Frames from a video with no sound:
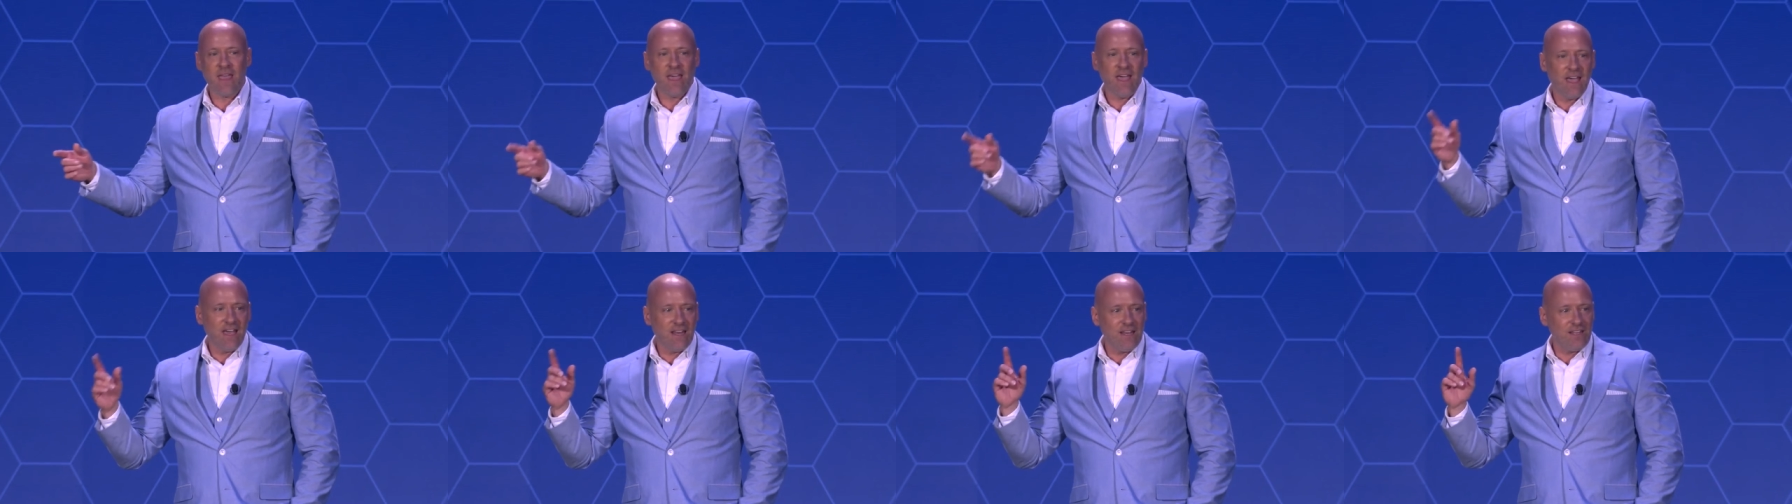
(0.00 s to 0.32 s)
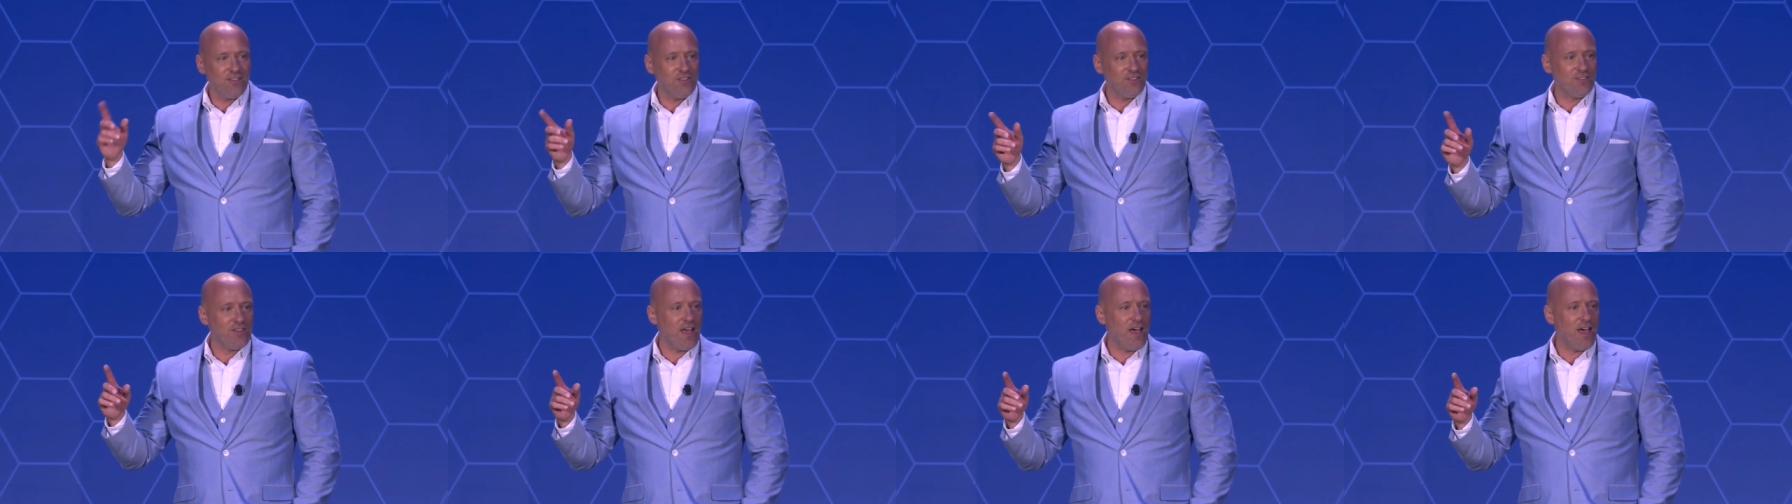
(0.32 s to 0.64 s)
And he
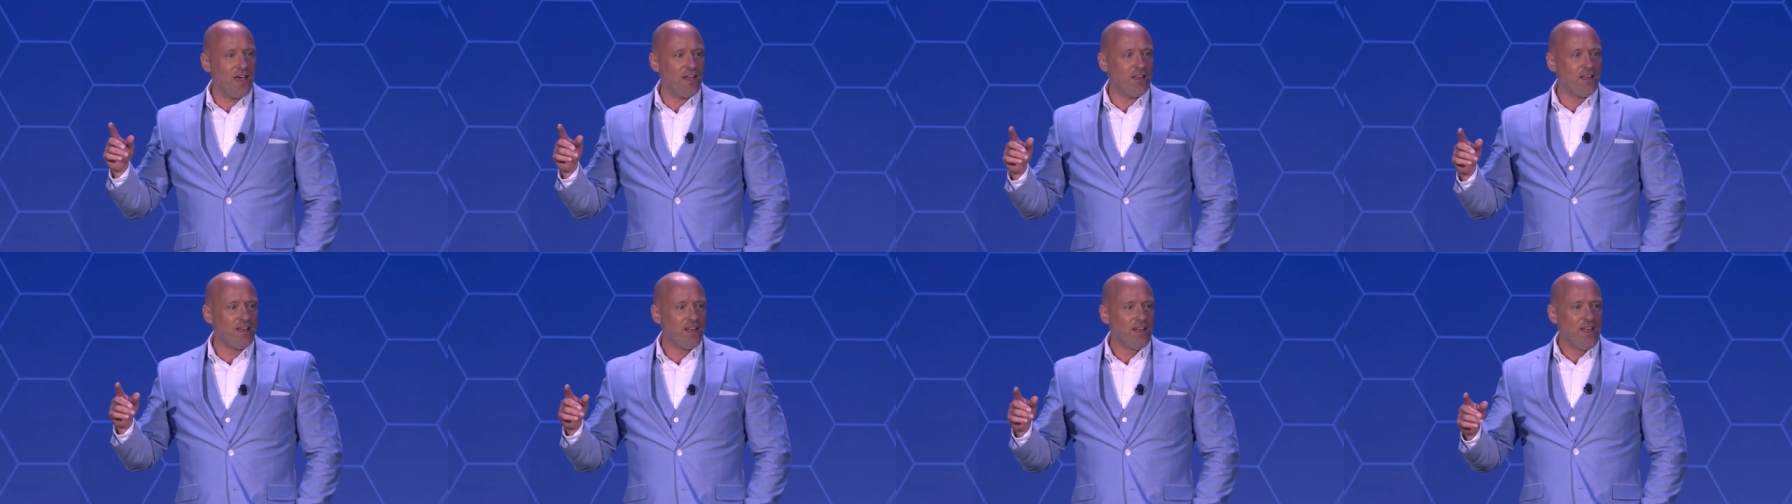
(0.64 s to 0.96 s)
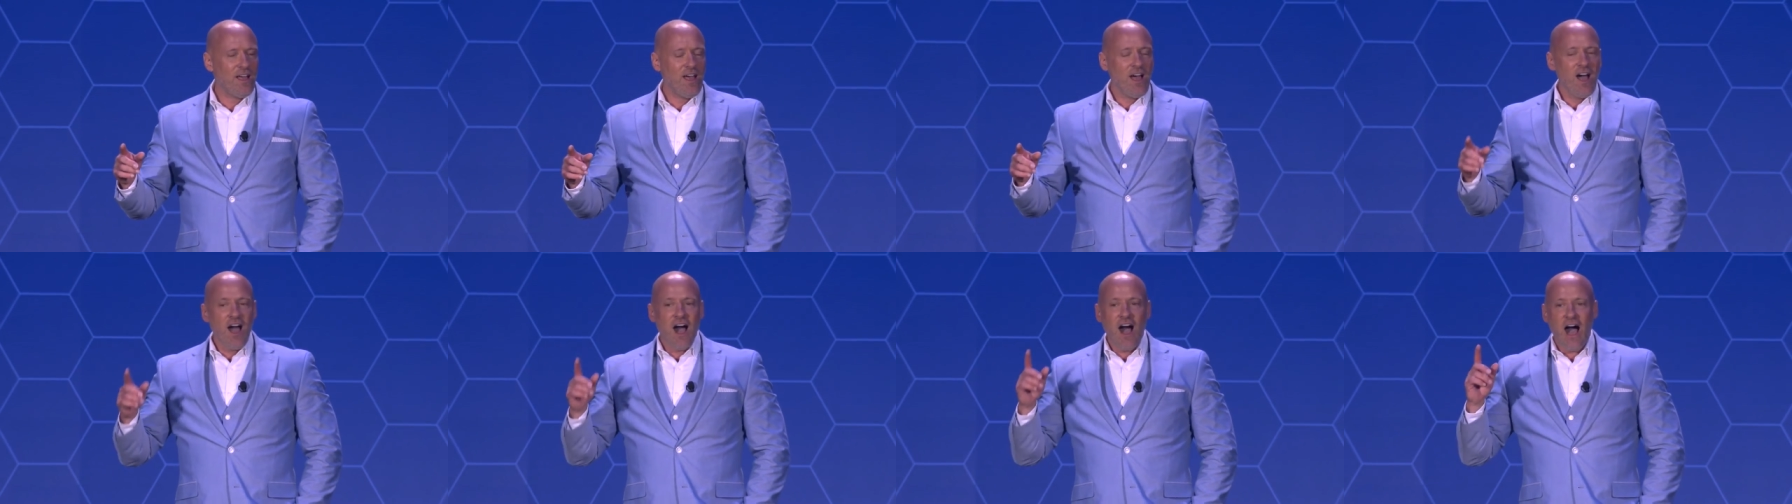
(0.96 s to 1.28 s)
said,
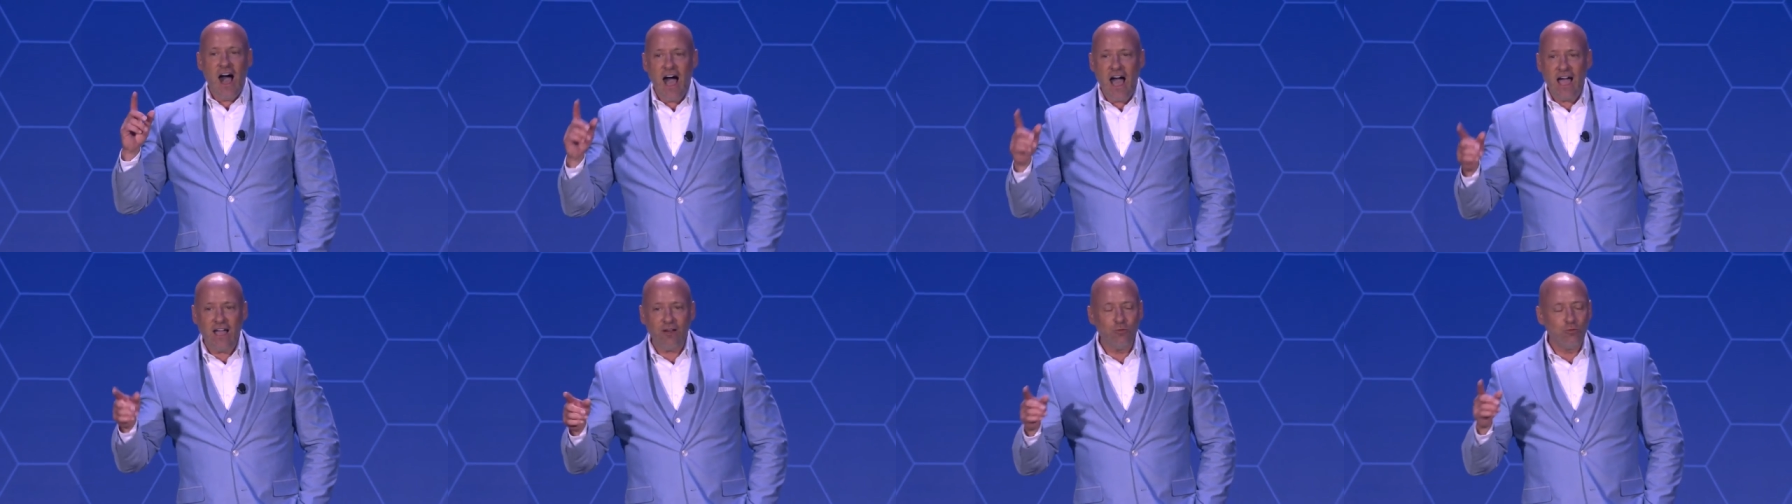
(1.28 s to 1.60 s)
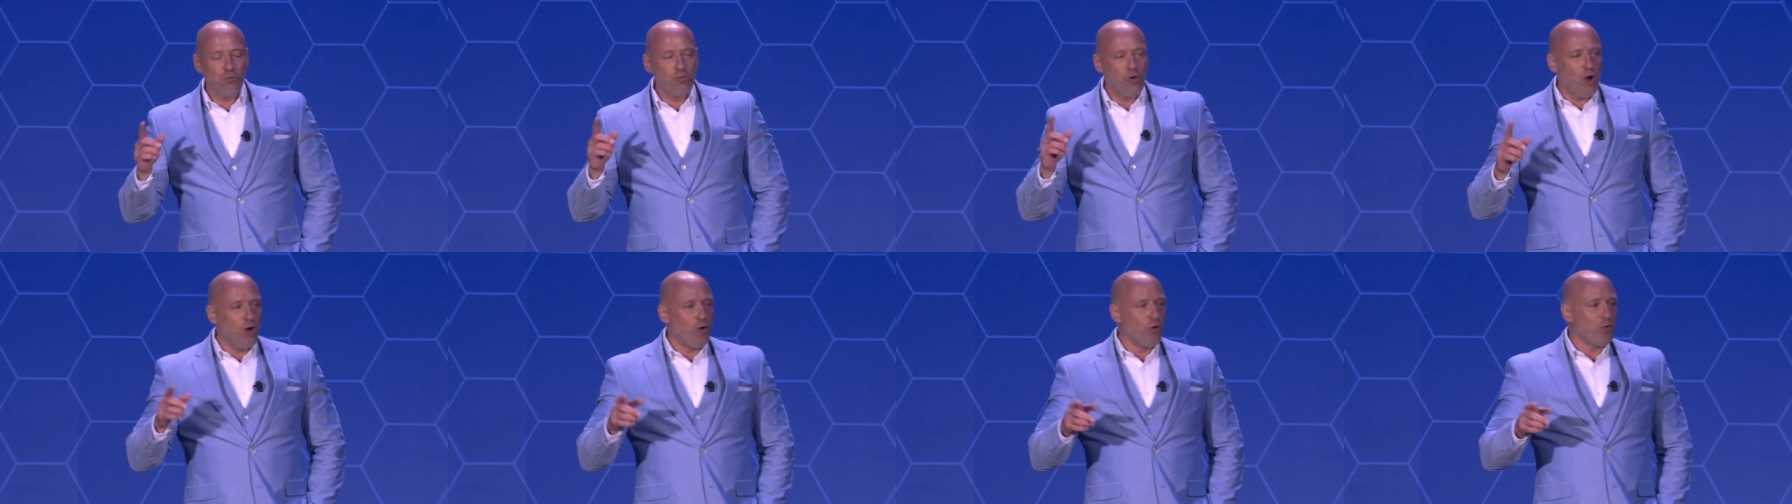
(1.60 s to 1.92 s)
I
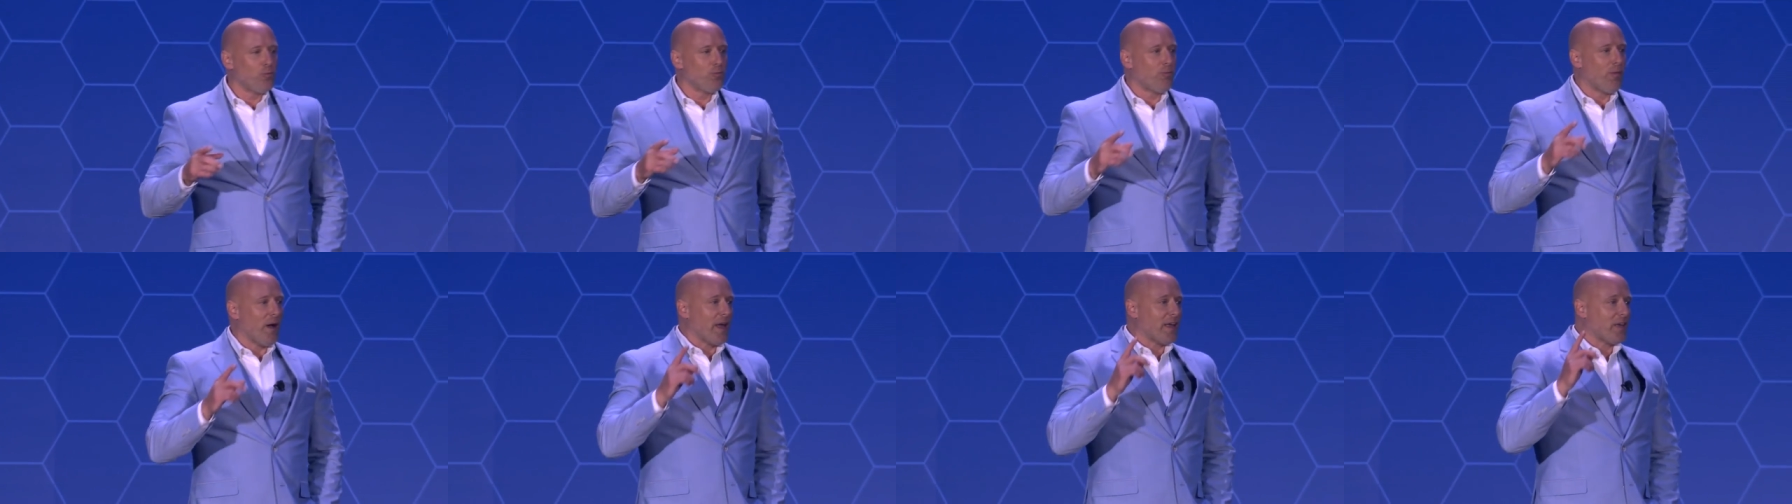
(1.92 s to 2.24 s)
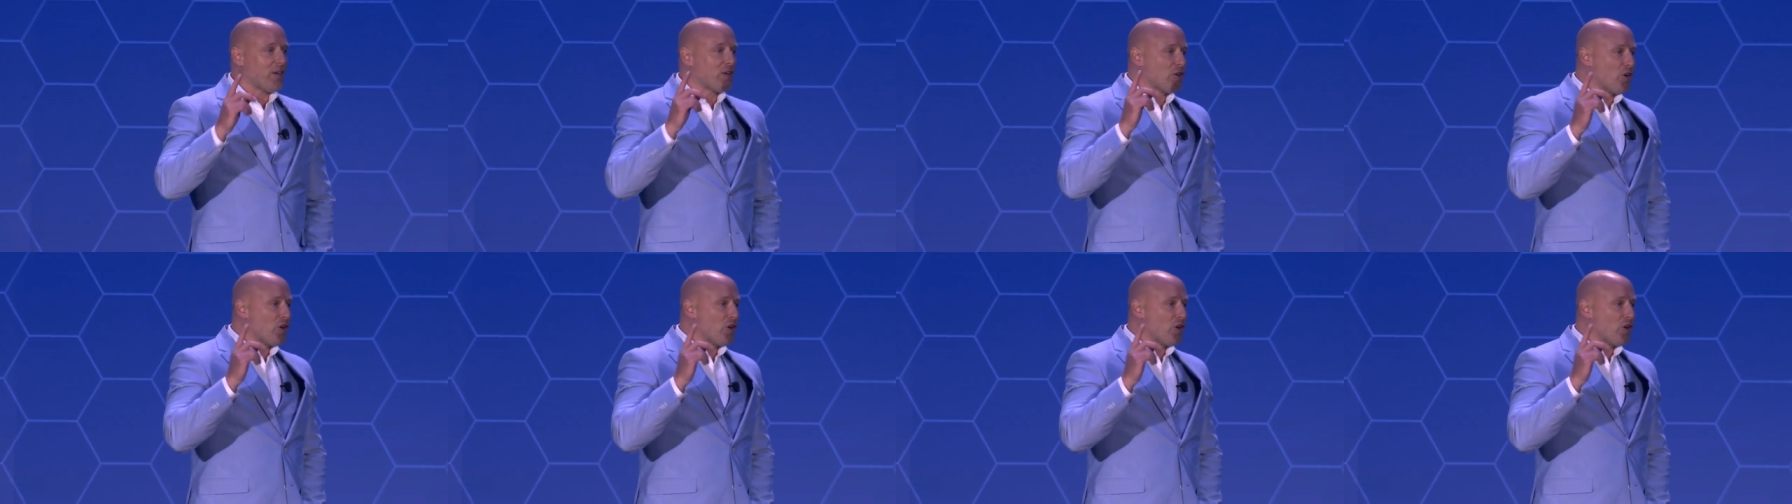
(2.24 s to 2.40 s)
wrote my